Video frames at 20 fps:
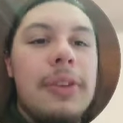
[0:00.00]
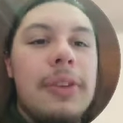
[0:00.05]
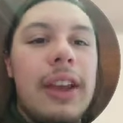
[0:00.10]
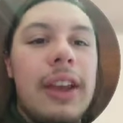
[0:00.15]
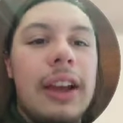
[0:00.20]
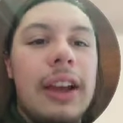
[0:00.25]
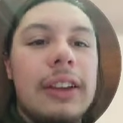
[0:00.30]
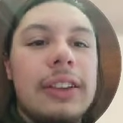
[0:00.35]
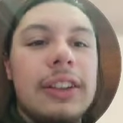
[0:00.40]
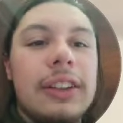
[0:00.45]

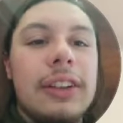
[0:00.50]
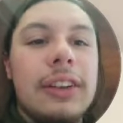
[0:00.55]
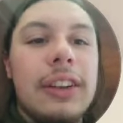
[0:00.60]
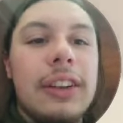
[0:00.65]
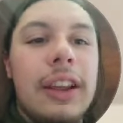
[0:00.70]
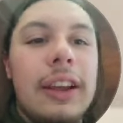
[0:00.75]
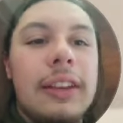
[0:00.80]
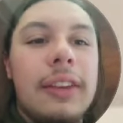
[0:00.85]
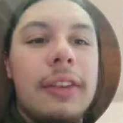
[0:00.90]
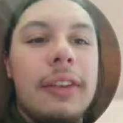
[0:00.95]
section,
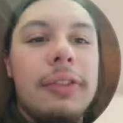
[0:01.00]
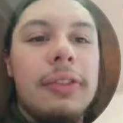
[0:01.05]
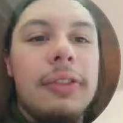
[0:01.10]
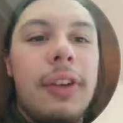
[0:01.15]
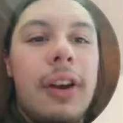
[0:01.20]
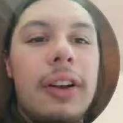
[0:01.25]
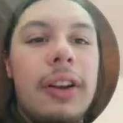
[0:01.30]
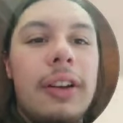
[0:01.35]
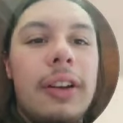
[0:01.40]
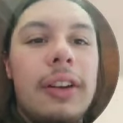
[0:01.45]
like the
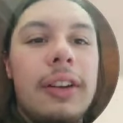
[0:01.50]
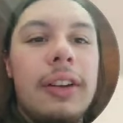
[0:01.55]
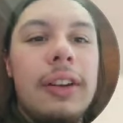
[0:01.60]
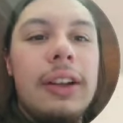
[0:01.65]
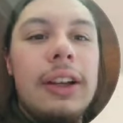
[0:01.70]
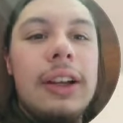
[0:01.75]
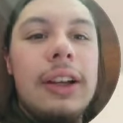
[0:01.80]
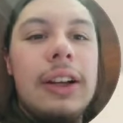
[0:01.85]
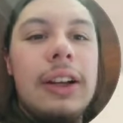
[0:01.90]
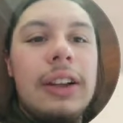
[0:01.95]
front,
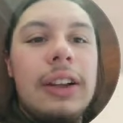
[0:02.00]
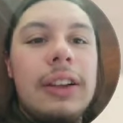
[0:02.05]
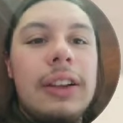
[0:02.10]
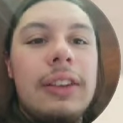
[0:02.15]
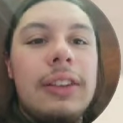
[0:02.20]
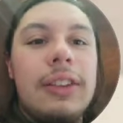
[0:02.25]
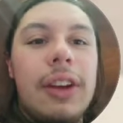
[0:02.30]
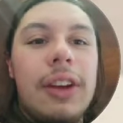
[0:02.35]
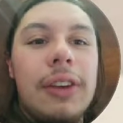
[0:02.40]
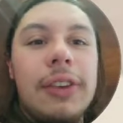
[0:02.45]

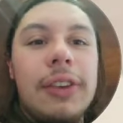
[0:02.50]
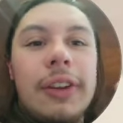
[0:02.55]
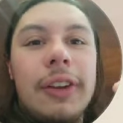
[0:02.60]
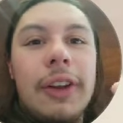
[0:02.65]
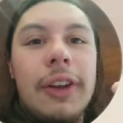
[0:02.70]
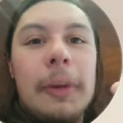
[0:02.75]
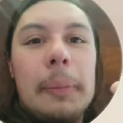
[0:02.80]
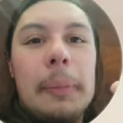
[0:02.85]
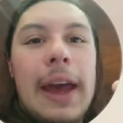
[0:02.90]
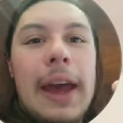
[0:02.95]
doesn't
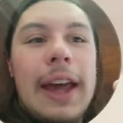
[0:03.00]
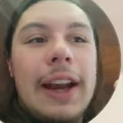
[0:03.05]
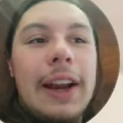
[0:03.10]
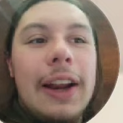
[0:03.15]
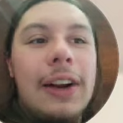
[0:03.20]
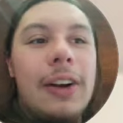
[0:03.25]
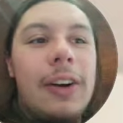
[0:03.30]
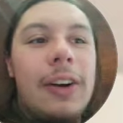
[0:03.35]
look bad at